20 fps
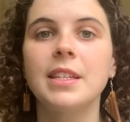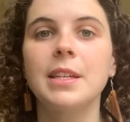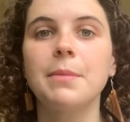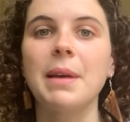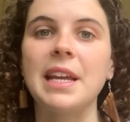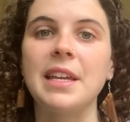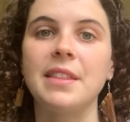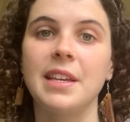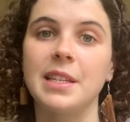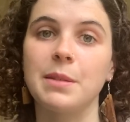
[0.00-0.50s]
To
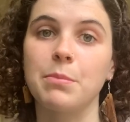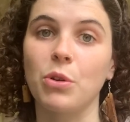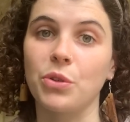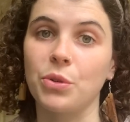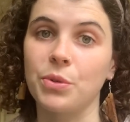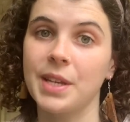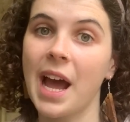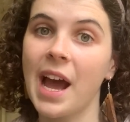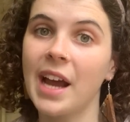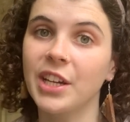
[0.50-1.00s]
make these
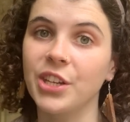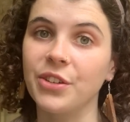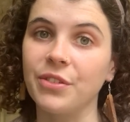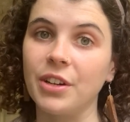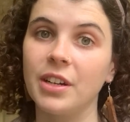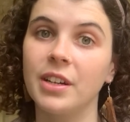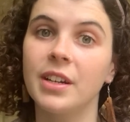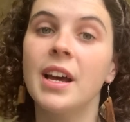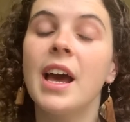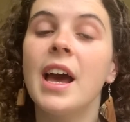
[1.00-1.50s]
models
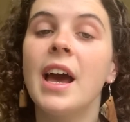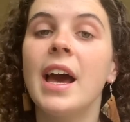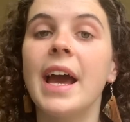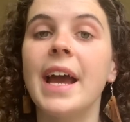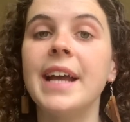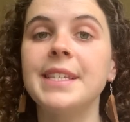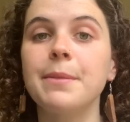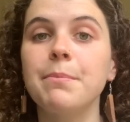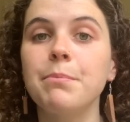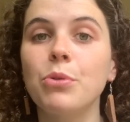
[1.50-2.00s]
accurate,
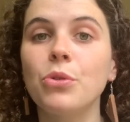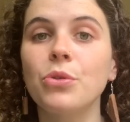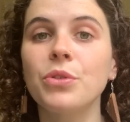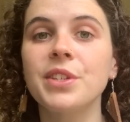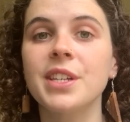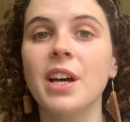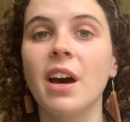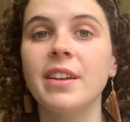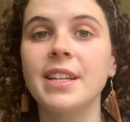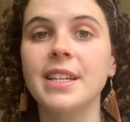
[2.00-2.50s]
it's important
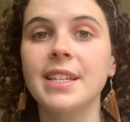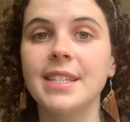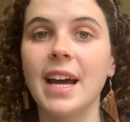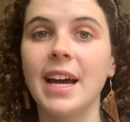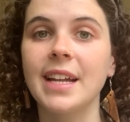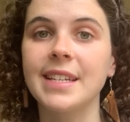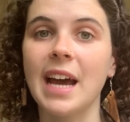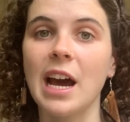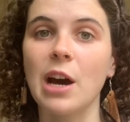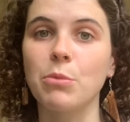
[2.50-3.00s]
to
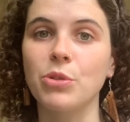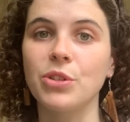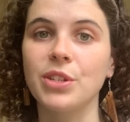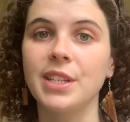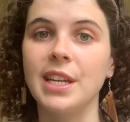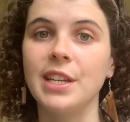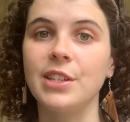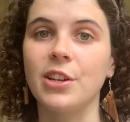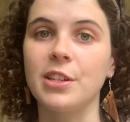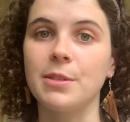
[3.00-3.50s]
understand how
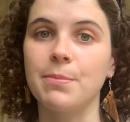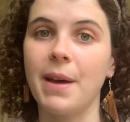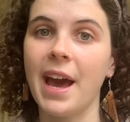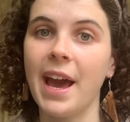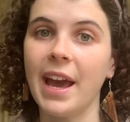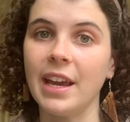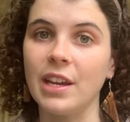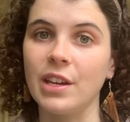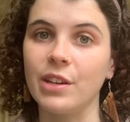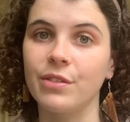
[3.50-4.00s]
mosquitoes
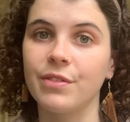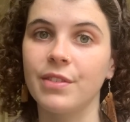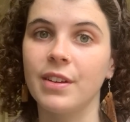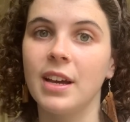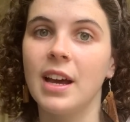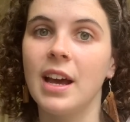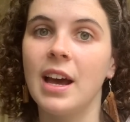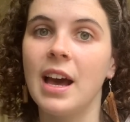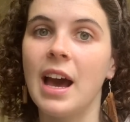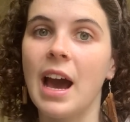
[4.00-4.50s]
behave
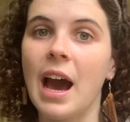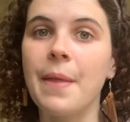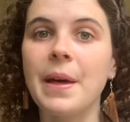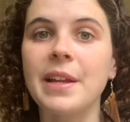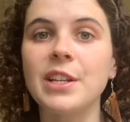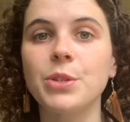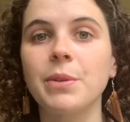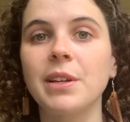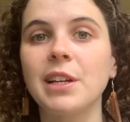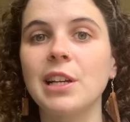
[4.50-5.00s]
and
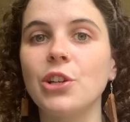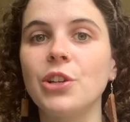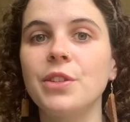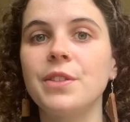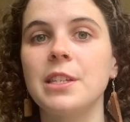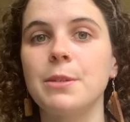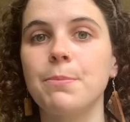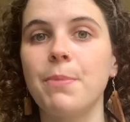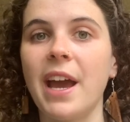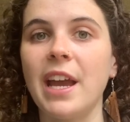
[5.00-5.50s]
then to include
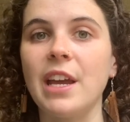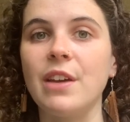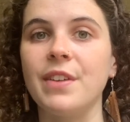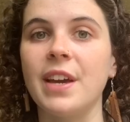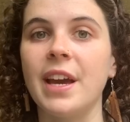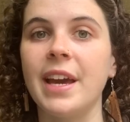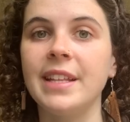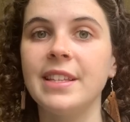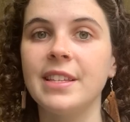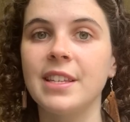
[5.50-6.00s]
this behaviour
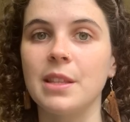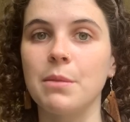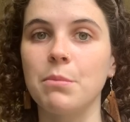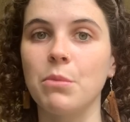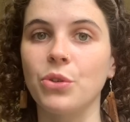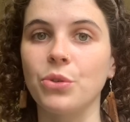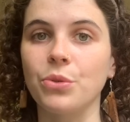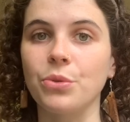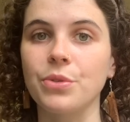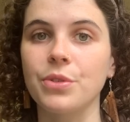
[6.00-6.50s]
into the
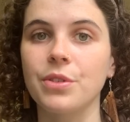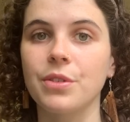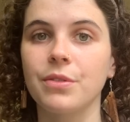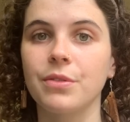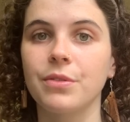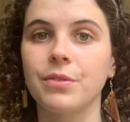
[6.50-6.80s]
models.